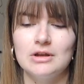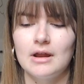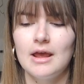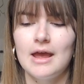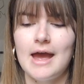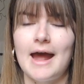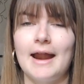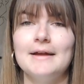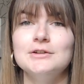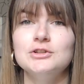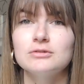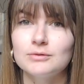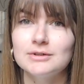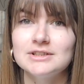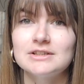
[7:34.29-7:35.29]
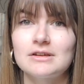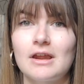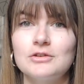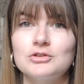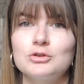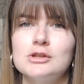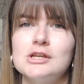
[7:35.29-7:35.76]
And I just wanted to
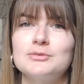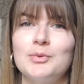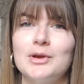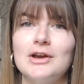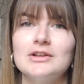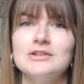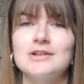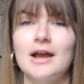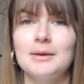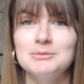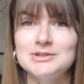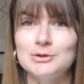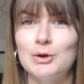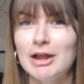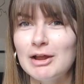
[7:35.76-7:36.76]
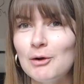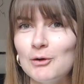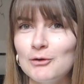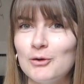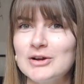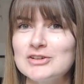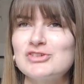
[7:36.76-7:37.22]
touch on this because I'm still getting a lot
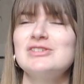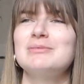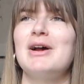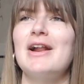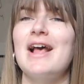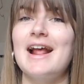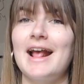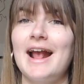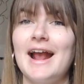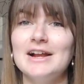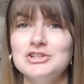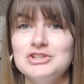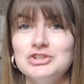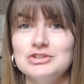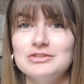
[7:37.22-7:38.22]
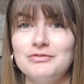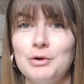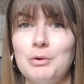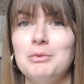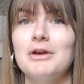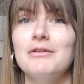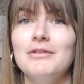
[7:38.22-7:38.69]
of questions about it, and I actually just
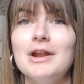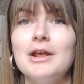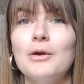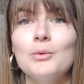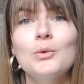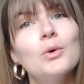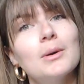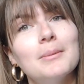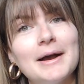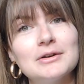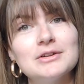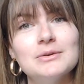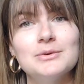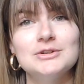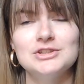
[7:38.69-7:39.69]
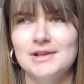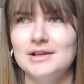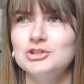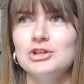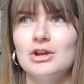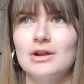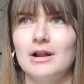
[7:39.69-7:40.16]
filmed a video all about it, which is
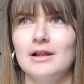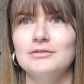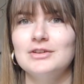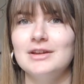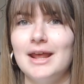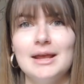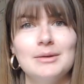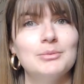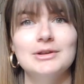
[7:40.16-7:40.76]
actually going live today,